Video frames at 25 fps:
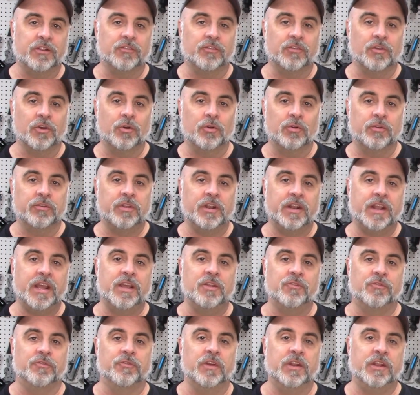So
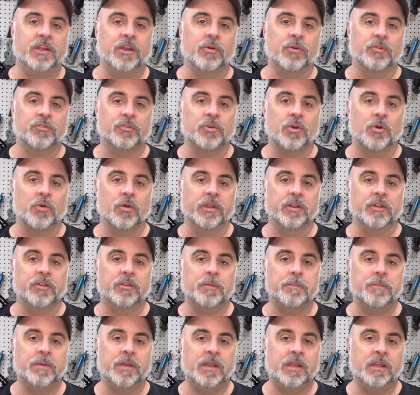today's video is going
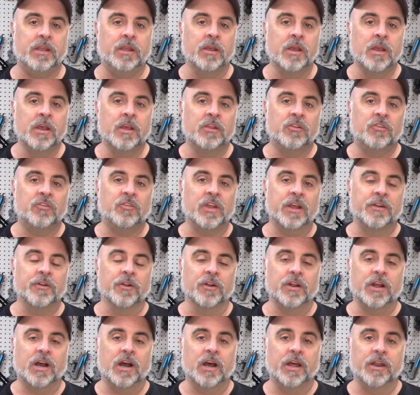to be
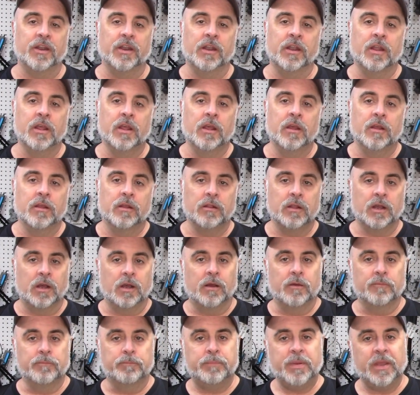centered on
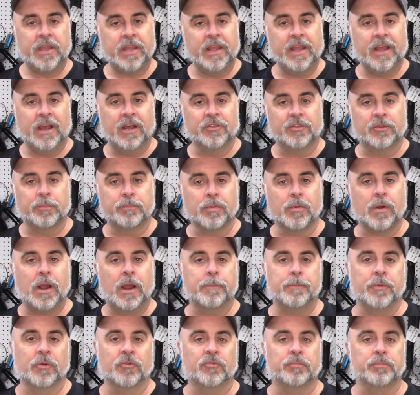picking out the
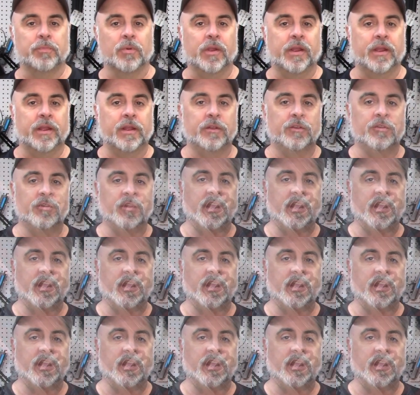proper spring to